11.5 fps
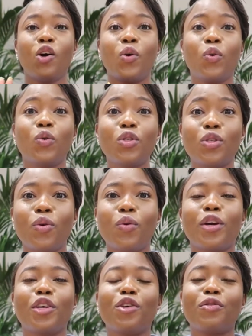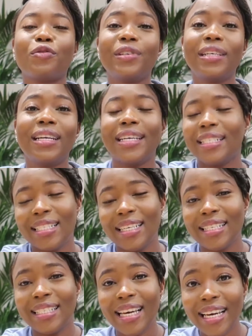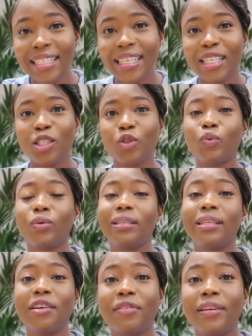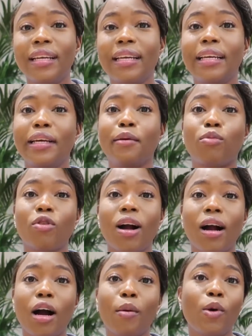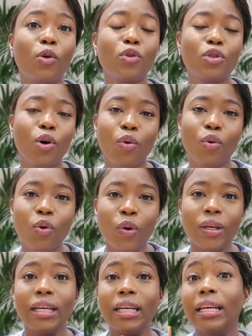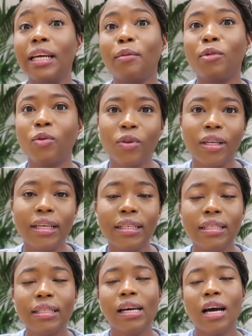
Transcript: Also, your real estate agent will definitely brag about how good the neighborhood is.